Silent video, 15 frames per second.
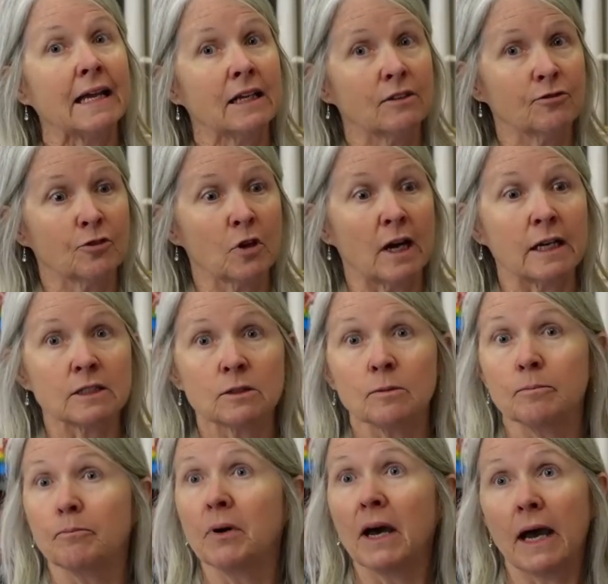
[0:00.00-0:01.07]
end for us,
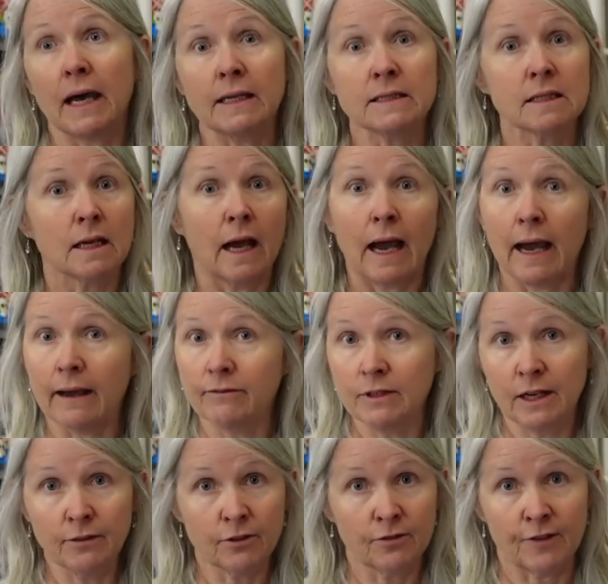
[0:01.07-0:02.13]
but I've
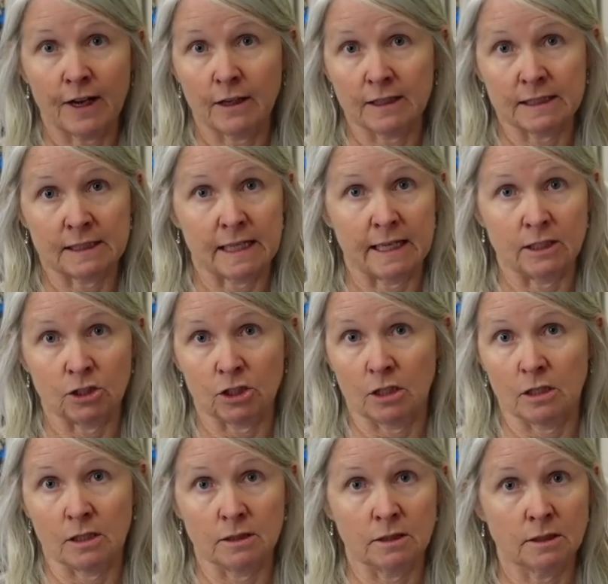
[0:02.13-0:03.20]
never found a St.
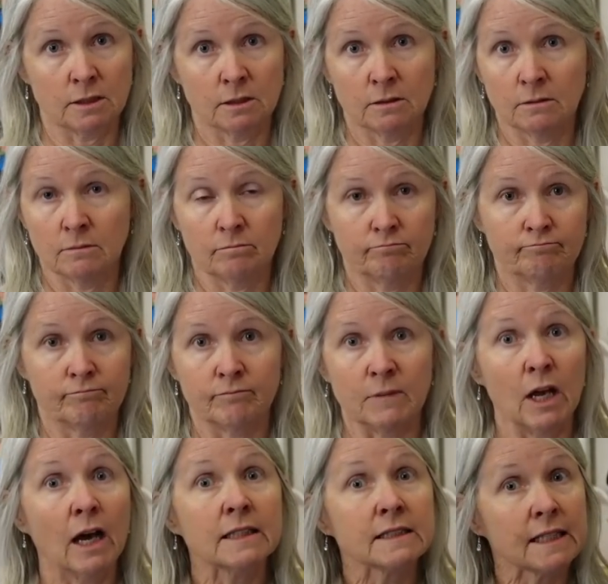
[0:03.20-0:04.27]
John's,
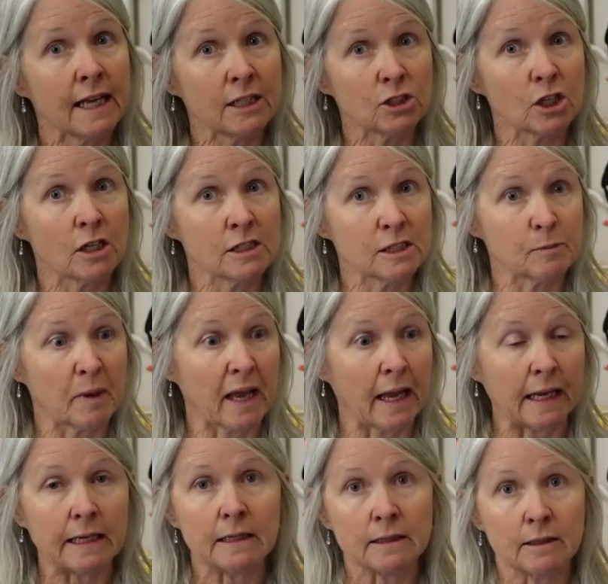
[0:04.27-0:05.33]
not St. John's
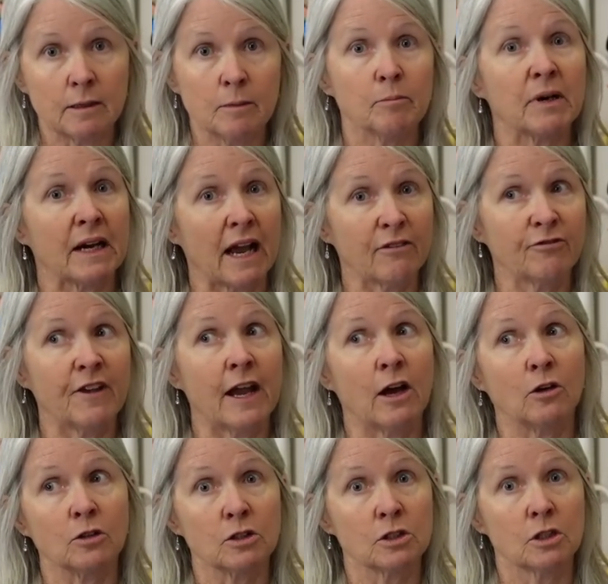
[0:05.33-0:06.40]
Bay, but I
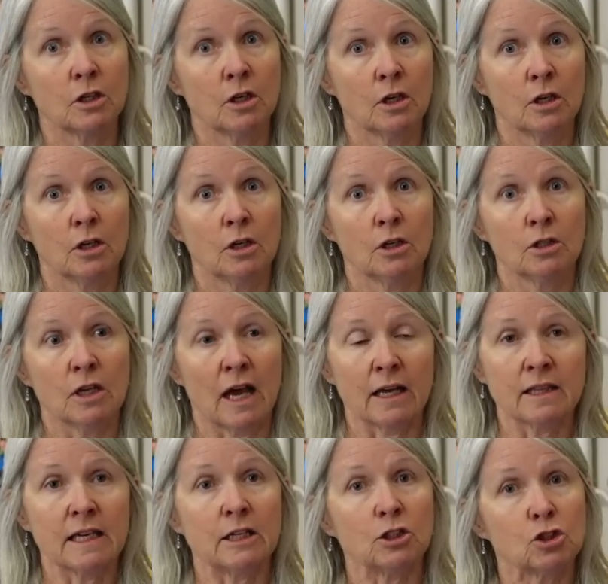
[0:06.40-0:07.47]
found I
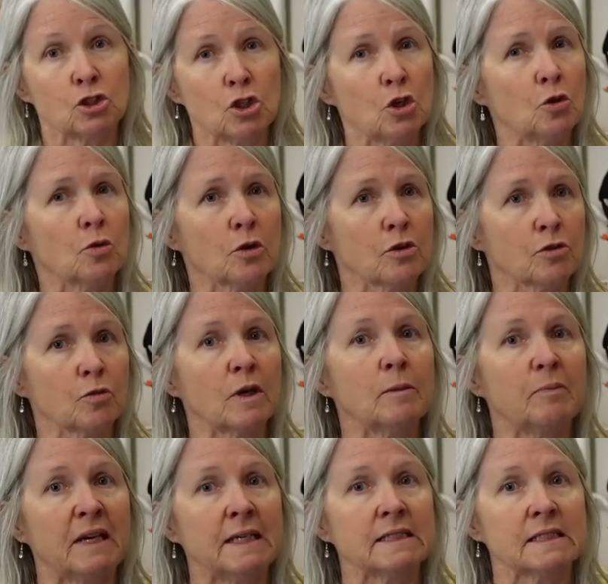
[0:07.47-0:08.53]
think two or three
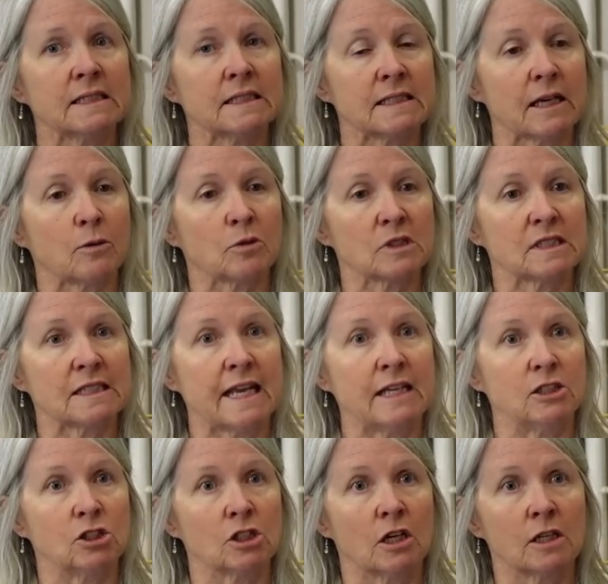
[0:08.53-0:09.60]
pieces that were St.
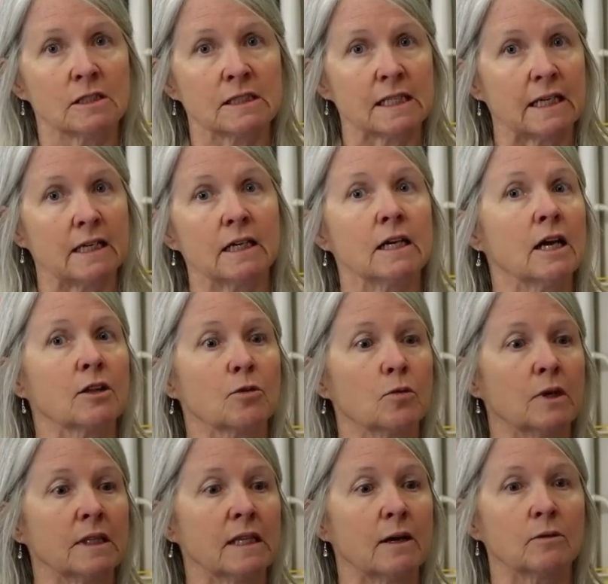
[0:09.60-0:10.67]
John's and another
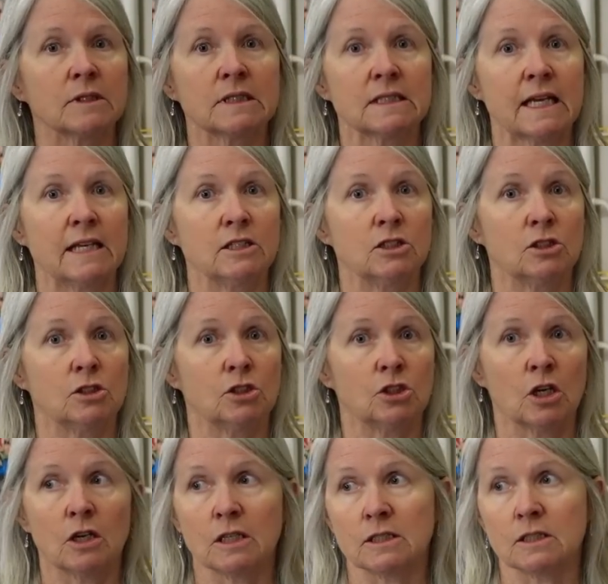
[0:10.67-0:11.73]
one that was St.
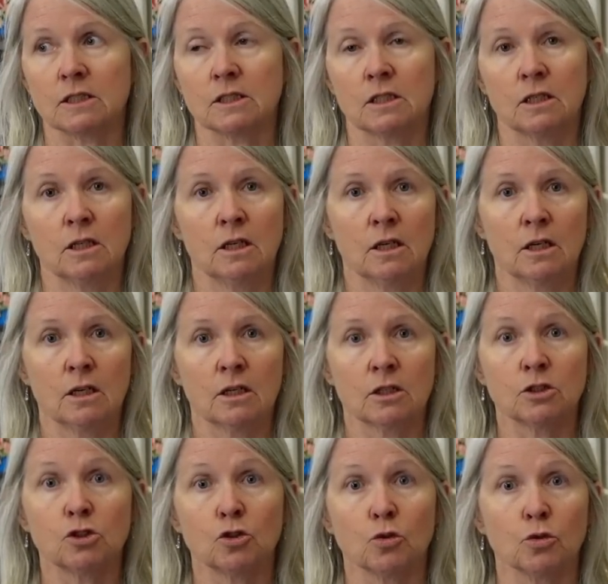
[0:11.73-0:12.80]
John's
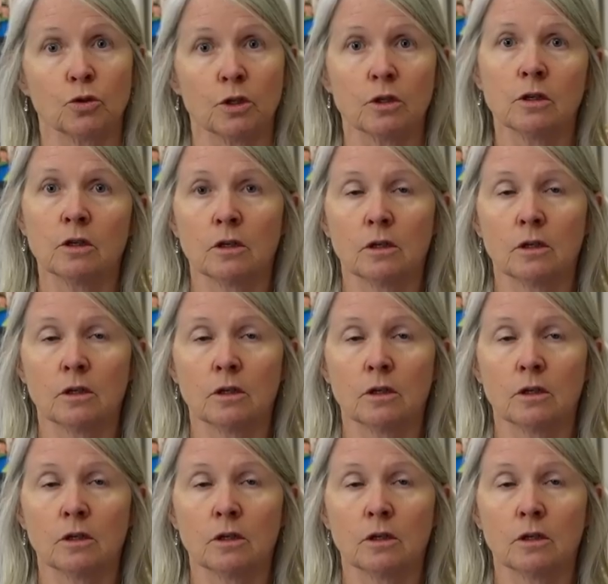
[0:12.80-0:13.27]
couture.